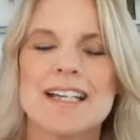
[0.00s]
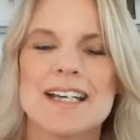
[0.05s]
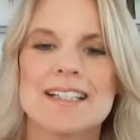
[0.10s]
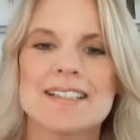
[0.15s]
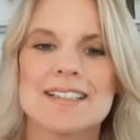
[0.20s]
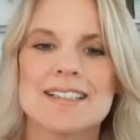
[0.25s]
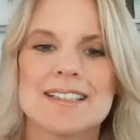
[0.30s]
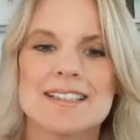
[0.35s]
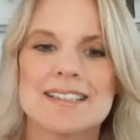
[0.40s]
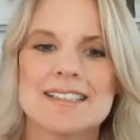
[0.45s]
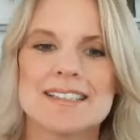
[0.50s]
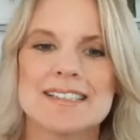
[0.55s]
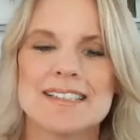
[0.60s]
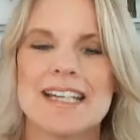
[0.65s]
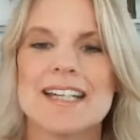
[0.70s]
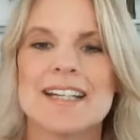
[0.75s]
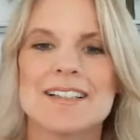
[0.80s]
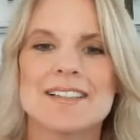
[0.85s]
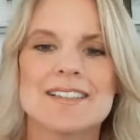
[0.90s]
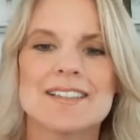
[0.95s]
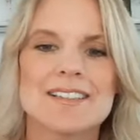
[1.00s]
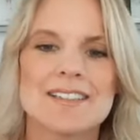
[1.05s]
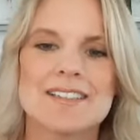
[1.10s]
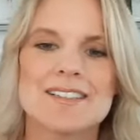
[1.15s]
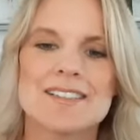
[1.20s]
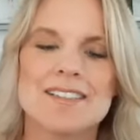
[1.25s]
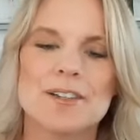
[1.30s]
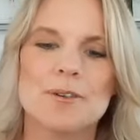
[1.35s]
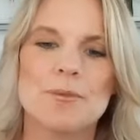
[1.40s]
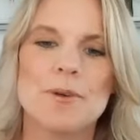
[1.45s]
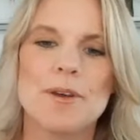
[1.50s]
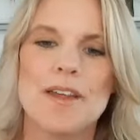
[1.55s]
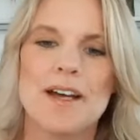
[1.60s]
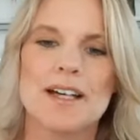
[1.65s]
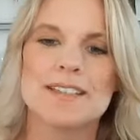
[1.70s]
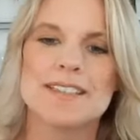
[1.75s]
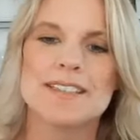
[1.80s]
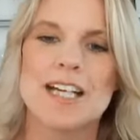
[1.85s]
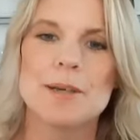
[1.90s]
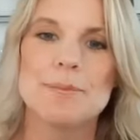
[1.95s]
and to stay consistent with
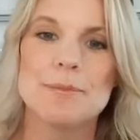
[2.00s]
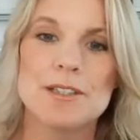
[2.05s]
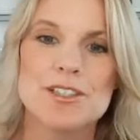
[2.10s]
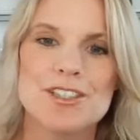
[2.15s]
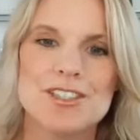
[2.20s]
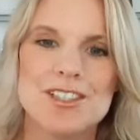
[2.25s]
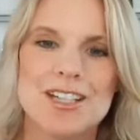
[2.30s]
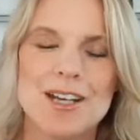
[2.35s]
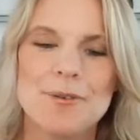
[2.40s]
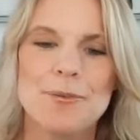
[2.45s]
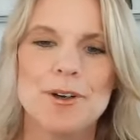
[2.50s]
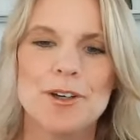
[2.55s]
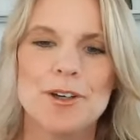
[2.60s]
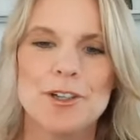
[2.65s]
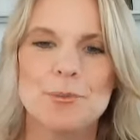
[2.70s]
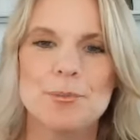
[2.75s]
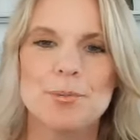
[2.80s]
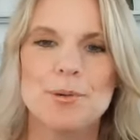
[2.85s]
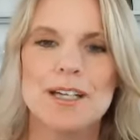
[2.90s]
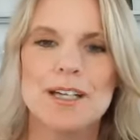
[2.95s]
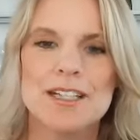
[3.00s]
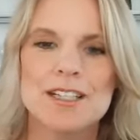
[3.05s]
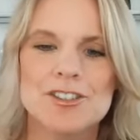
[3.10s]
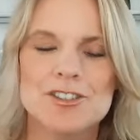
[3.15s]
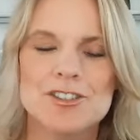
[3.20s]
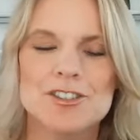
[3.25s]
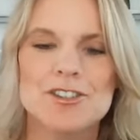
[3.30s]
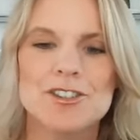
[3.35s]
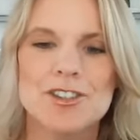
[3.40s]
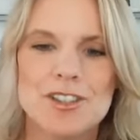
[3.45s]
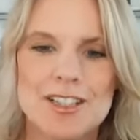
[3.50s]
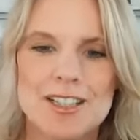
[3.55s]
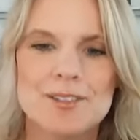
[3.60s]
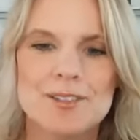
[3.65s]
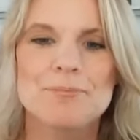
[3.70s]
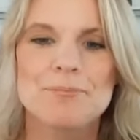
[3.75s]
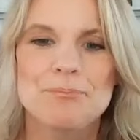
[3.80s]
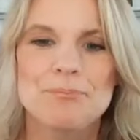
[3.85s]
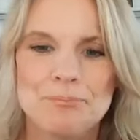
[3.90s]
that time each day where you're praying and journaling